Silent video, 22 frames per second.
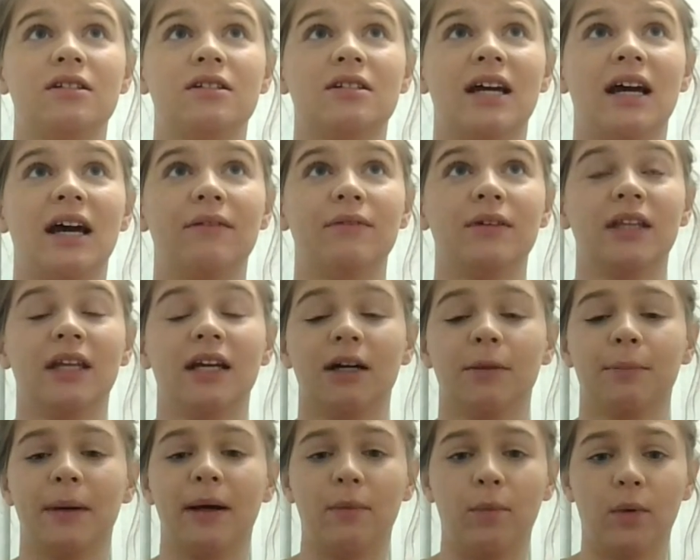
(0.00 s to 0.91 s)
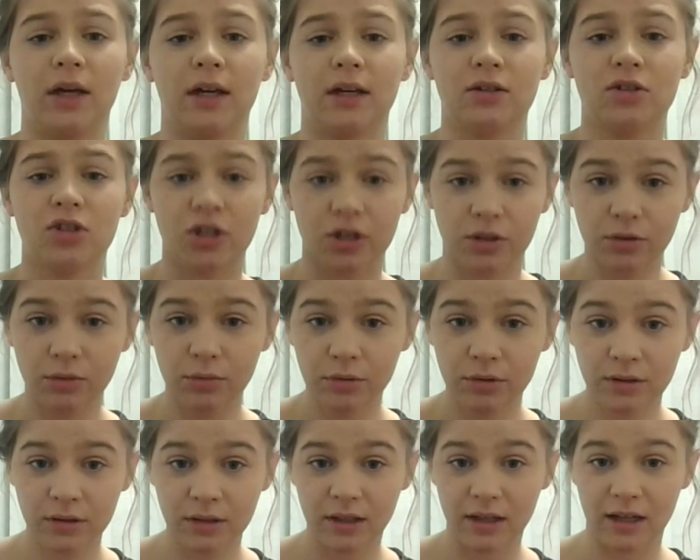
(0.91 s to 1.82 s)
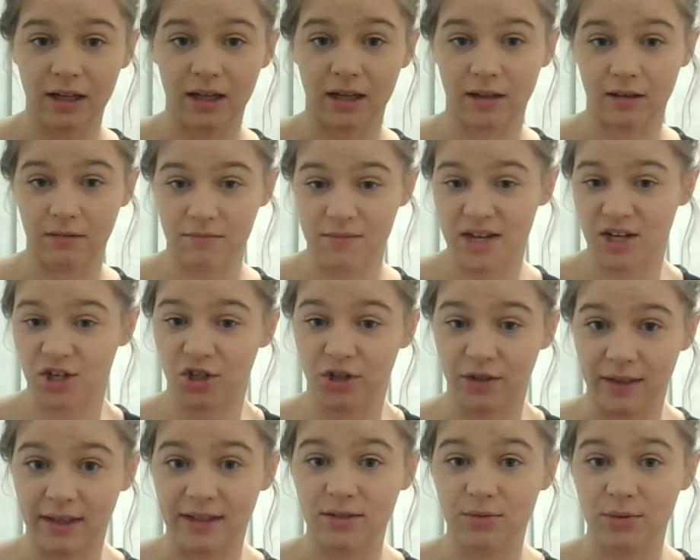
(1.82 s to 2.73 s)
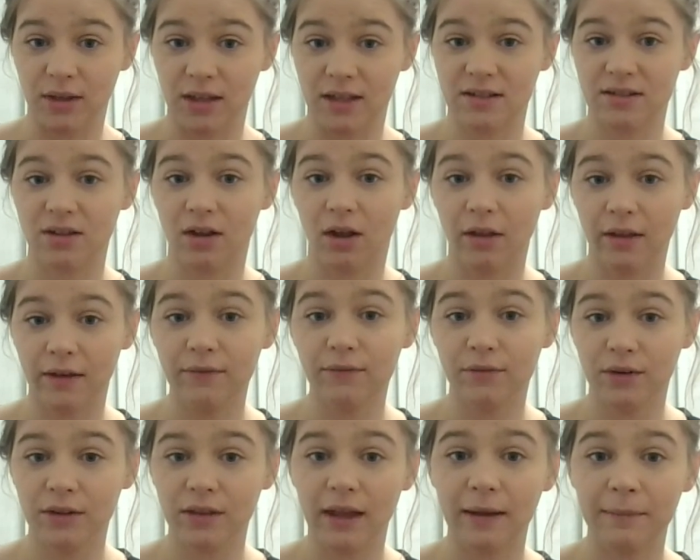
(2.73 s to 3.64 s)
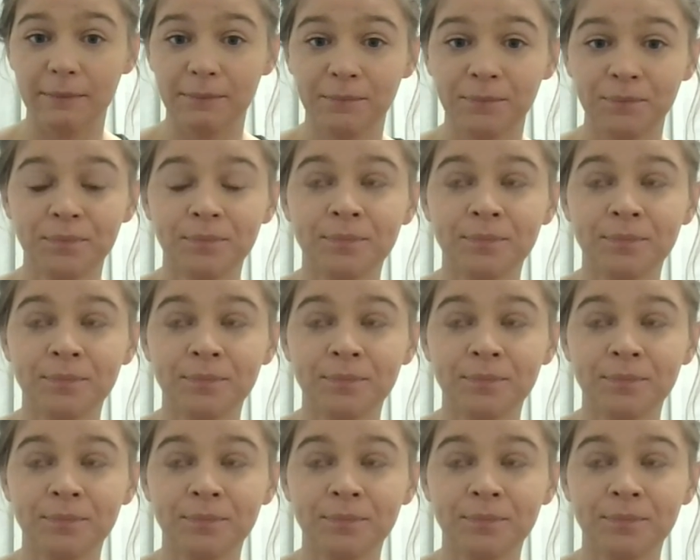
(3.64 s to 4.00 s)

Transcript: to have in there by week two and make sure that it's really solid for that.